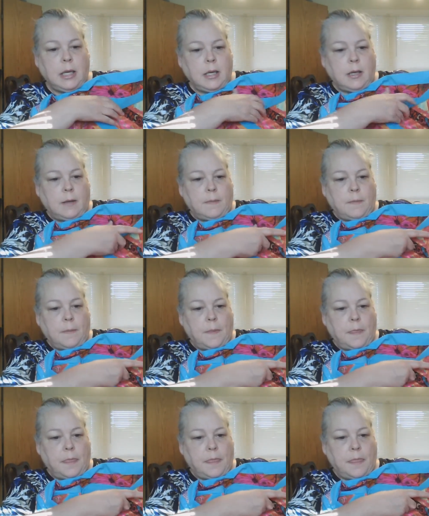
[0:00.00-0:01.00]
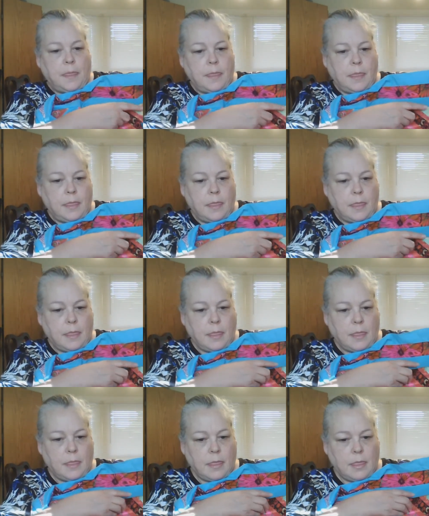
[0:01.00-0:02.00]

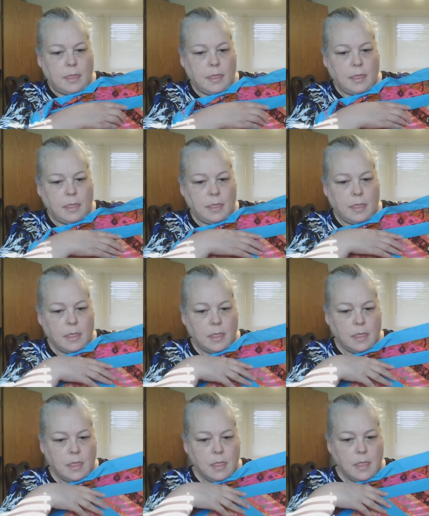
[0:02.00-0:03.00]
No one is speaking in this clip.